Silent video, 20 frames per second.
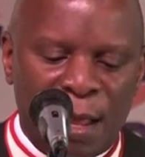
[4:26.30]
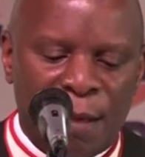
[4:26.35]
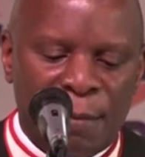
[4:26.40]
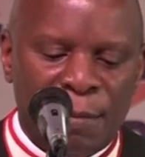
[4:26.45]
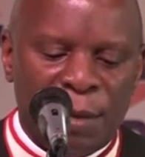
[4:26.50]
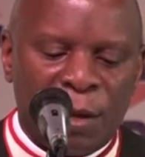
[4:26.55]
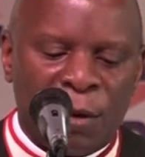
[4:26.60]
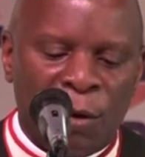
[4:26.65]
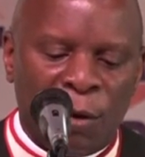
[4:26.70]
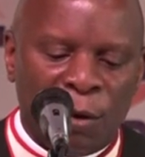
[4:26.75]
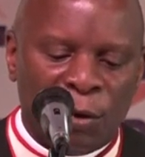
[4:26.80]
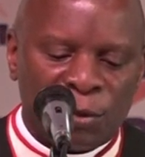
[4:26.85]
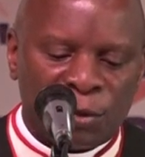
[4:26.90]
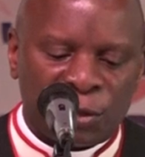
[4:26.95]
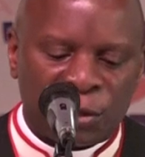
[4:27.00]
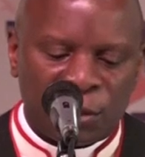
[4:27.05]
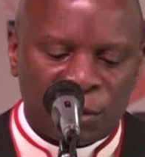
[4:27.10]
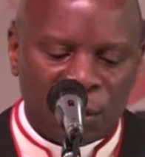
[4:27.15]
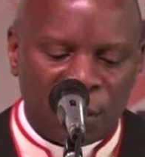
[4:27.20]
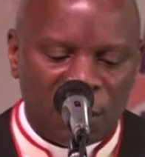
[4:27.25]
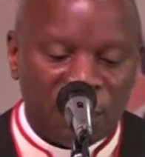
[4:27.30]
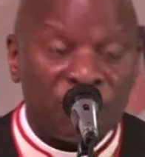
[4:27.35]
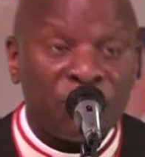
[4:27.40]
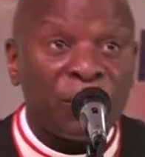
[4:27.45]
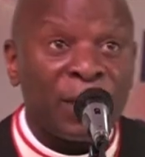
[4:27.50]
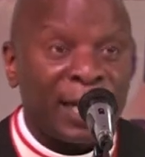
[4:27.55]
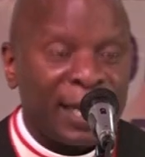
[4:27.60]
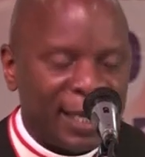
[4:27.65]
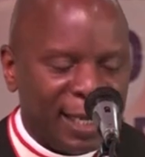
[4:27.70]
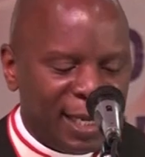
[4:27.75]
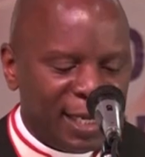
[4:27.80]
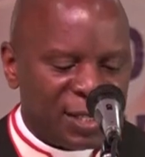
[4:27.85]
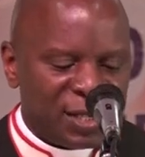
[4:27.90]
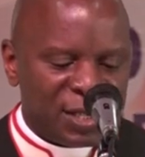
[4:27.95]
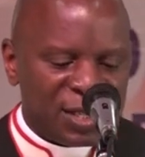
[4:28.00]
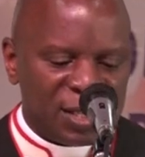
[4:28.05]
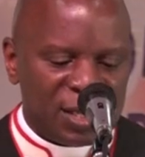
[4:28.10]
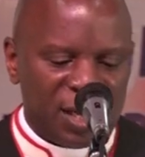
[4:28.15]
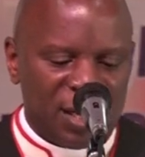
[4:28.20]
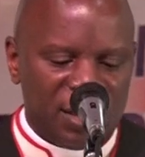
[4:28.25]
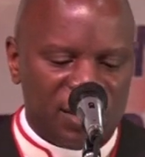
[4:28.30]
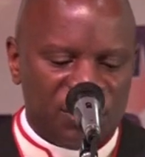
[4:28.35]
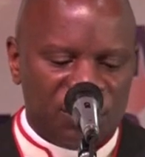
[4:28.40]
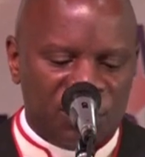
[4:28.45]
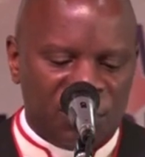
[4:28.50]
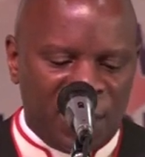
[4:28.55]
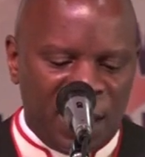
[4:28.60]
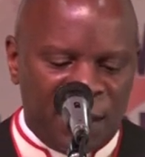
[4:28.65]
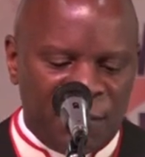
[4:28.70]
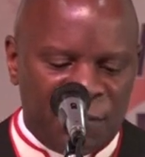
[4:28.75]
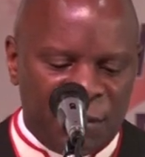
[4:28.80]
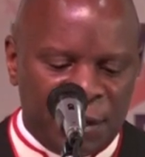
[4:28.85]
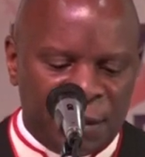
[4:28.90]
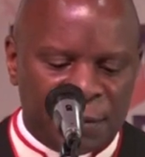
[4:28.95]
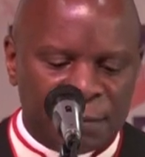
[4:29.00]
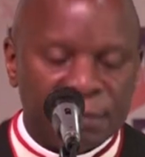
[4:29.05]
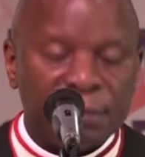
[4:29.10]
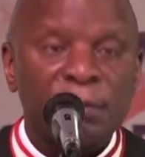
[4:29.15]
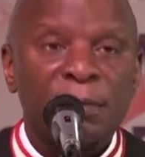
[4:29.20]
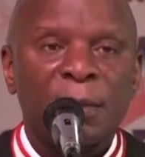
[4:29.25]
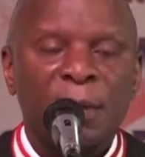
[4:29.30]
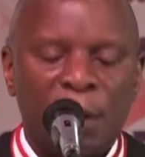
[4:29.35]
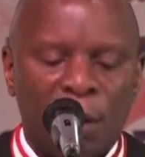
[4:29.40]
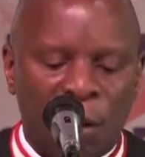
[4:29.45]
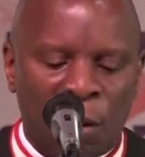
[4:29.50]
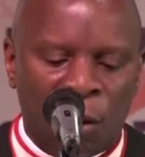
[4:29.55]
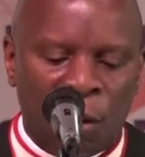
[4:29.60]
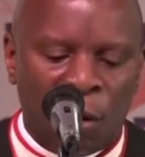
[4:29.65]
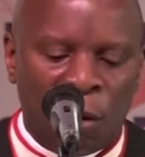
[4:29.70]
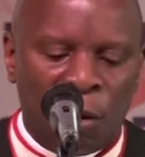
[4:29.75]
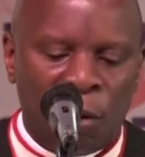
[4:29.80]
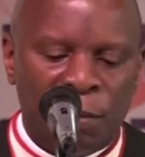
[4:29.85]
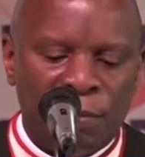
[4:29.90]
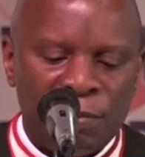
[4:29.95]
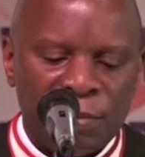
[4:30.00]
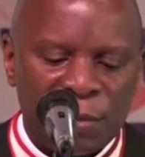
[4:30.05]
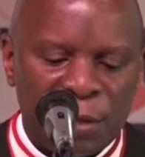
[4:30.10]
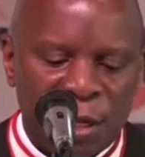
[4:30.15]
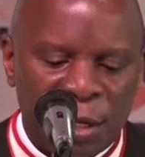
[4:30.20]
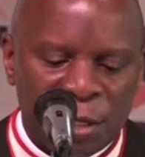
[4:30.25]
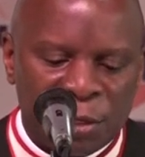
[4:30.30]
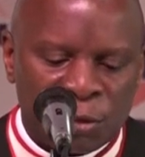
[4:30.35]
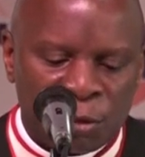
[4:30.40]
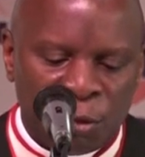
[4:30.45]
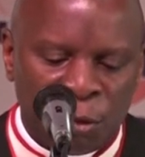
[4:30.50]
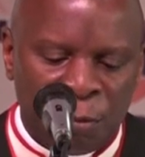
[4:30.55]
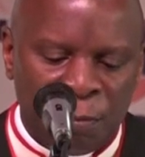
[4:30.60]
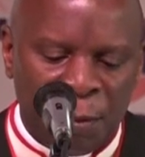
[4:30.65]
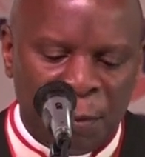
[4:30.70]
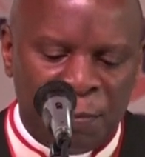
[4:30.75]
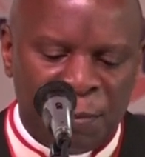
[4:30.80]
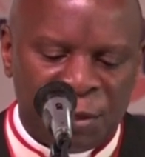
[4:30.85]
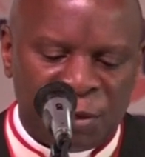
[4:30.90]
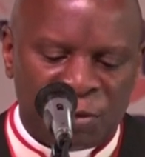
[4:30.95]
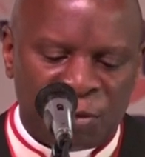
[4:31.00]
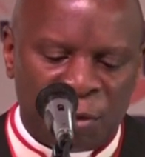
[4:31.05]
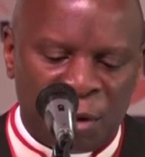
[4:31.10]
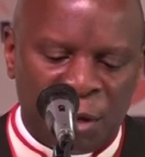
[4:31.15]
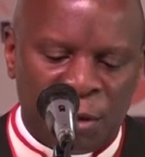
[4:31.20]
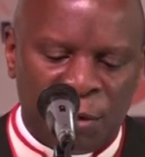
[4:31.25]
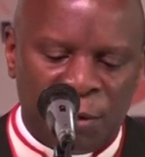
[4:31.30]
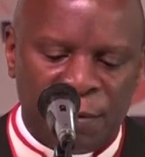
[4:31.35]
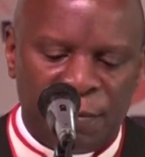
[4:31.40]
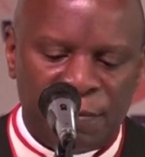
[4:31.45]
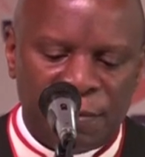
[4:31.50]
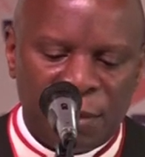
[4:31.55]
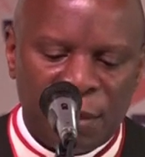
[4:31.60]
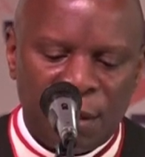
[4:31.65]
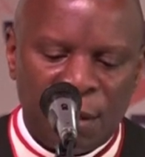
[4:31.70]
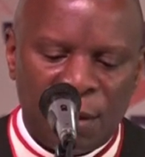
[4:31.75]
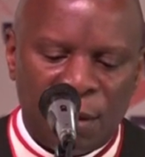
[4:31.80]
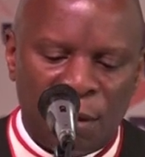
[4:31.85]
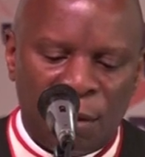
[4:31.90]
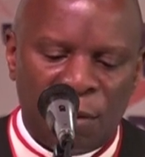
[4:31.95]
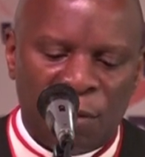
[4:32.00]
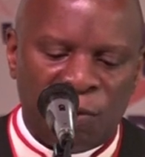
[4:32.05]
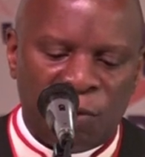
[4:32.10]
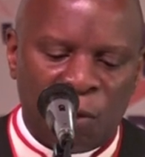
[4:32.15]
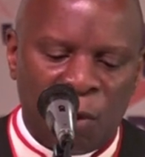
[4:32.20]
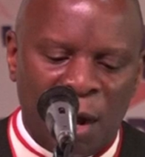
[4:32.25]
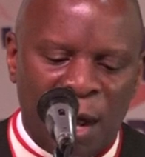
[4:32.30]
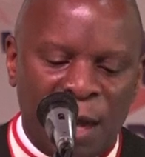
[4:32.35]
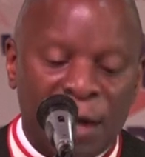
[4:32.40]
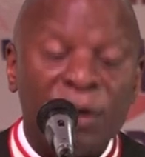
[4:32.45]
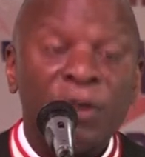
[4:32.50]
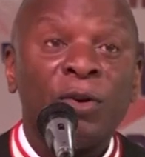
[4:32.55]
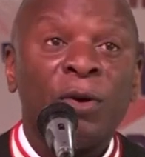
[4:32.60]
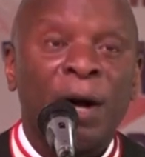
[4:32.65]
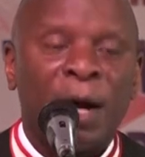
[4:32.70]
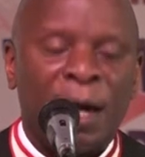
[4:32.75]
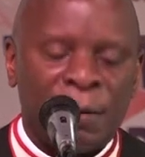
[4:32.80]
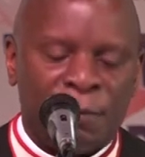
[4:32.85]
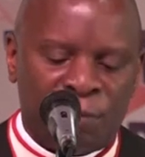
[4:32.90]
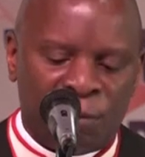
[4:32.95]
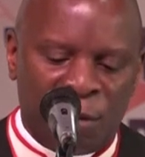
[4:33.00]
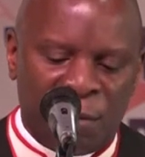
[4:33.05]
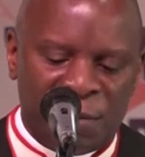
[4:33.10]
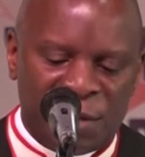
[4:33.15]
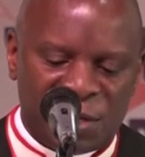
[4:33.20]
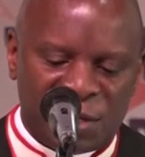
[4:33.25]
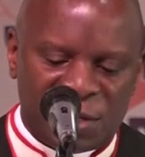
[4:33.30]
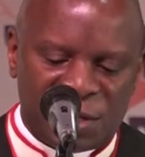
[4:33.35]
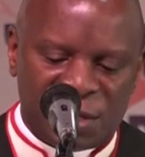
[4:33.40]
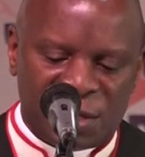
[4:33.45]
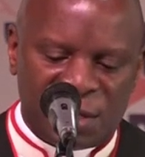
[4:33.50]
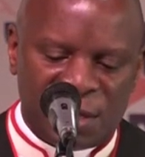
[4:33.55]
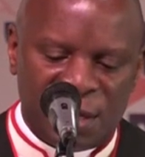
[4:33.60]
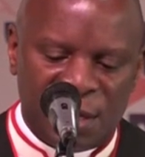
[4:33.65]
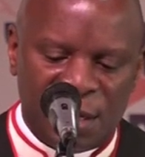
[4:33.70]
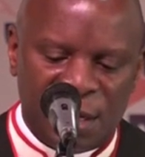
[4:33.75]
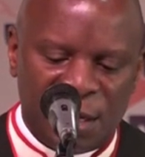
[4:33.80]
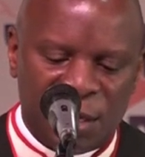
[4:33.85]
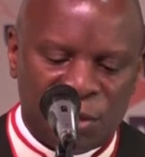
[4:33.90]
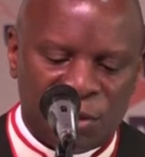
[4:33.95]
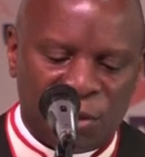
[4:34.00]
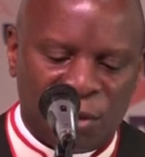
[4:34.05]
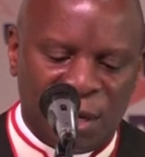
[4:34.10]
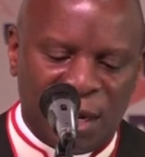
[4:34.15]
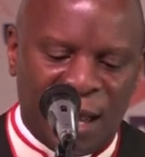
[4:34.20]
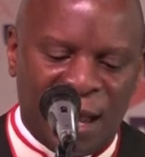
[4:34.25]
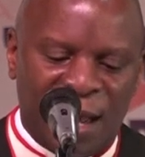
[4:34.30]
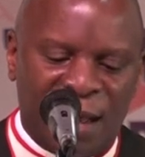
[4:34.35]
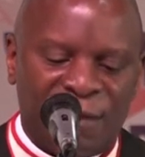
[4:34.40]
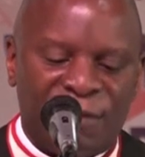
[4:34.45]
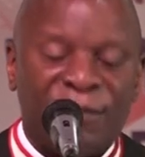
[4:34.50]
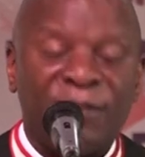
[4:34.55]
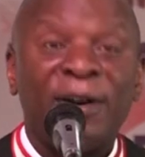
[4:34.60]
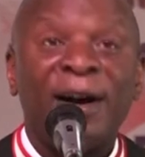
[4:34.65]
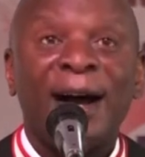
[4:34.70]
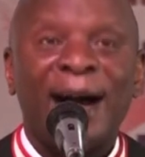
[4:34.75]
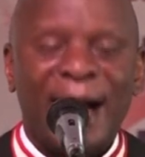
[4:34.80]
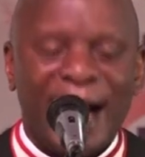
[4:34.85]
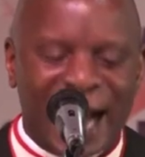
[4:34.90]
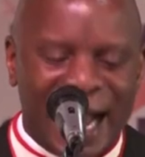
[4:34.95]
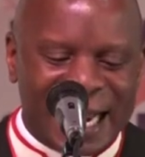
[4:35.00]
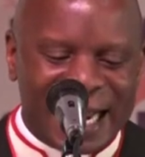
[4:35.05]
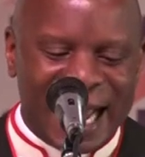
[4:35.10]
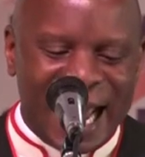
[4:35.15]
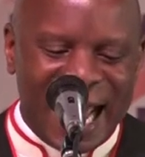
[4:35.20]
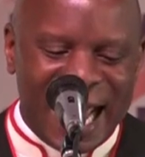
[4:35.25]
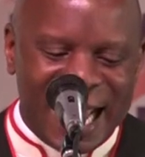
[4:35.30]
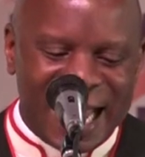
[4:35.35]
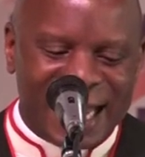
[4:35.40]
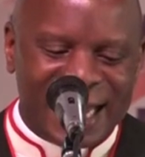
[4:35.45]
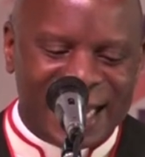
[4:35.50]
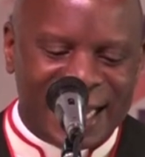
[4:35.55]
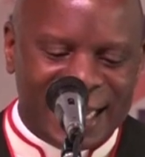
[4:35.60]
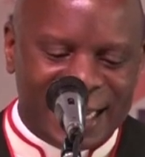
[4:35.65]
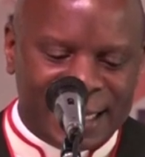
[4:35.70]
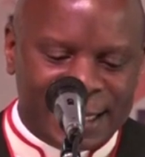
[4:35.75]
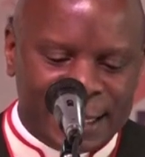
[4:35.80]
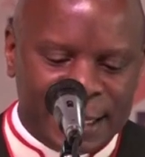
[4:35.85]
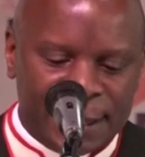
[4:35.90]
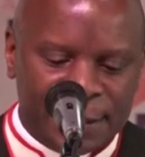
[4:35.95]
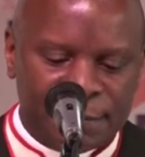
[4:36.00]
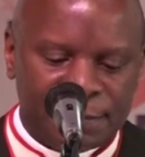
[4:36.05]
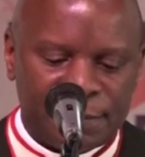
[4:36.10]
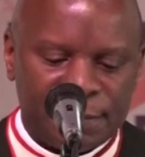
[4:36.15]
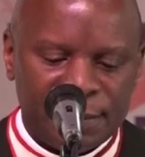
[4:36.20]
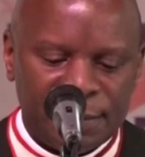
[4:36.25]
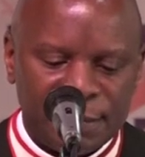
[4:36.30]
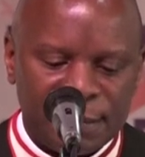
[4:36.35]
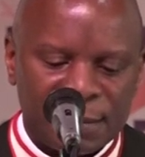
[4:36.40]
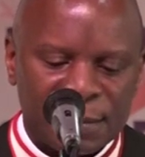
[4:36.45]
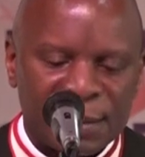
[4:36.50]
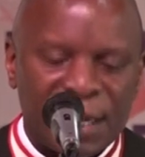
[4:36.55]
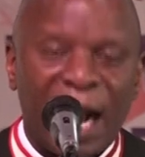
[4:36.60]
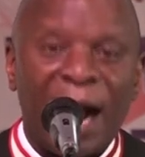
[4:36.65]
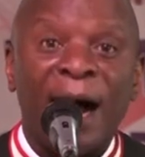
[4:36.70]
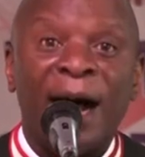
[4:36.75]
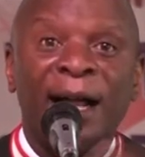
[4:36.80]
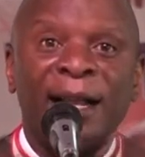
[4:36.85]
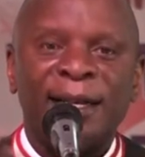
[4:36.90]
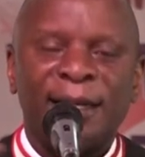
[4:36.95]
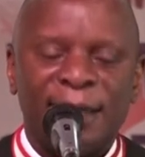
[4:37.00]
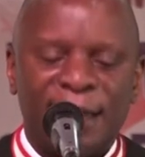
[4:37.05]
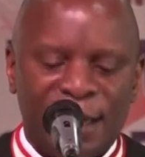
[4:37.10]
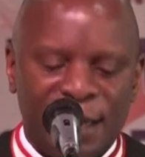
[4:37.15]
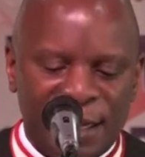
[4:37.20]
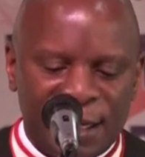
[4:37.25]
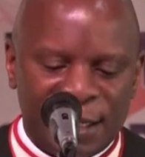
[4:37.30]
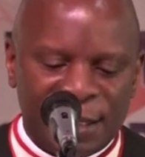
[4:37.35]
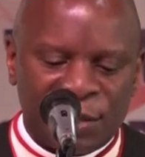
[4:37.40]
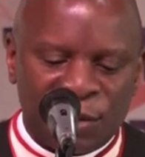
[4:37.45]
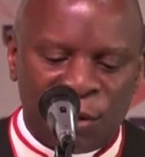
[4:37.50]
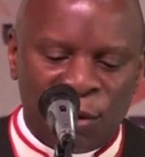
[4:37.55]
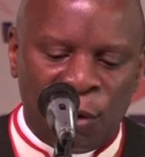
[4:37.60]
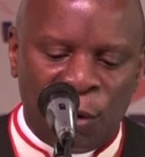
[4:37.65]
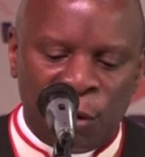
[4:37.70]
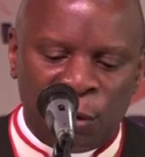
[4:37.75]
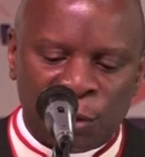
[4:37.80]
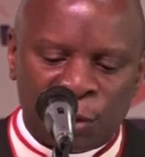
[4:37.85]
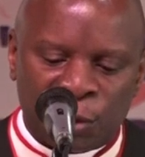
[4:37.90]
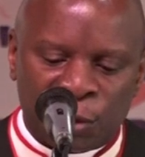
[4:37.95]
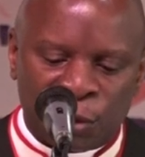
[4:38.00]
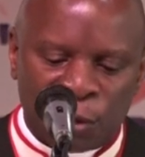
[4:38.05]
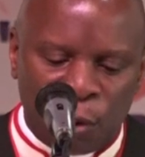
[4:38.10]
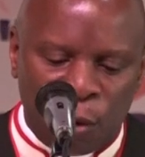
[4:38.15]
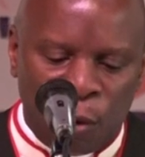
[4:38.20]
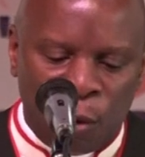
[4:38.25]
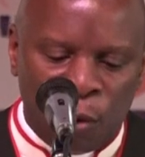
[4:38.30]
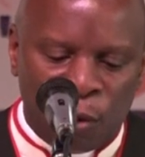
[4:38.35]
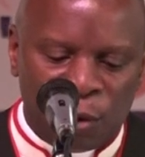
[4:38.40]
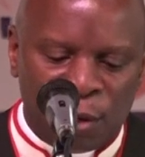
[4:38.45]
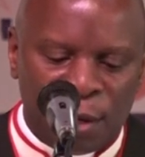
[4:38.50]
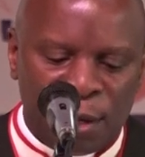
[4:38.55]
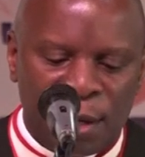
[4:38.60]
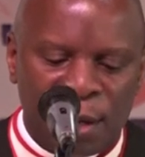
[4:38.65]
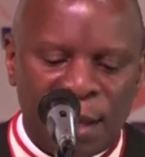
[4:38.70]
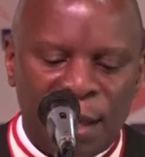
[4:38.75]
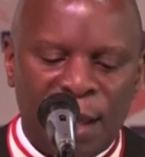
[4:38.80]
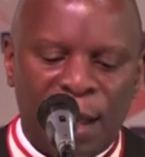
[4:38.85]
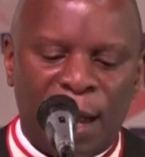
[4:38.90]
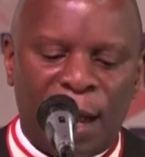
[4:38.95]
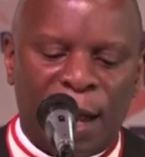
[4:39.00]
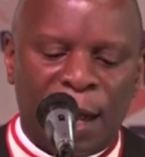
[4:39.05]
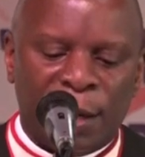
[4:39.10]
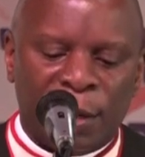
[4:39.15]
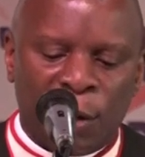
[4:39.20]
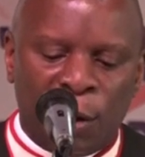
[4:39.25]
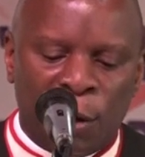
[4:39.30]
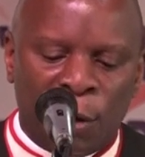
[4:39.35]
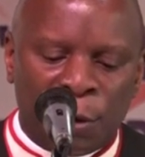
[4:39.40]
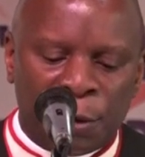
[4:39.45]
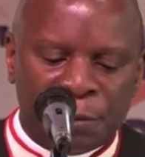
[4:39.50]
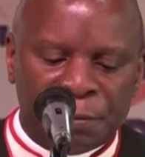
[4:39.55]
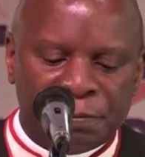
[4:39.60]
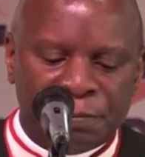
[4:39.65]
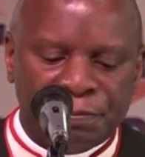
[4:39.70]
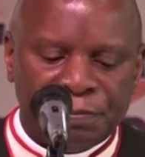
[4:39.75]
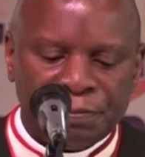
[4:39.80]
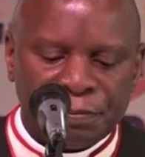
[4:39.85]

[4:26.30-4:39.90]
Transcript: because of reckless driving. Or it could be betrayal of one you had promised to love unendingly. And it goes on and on.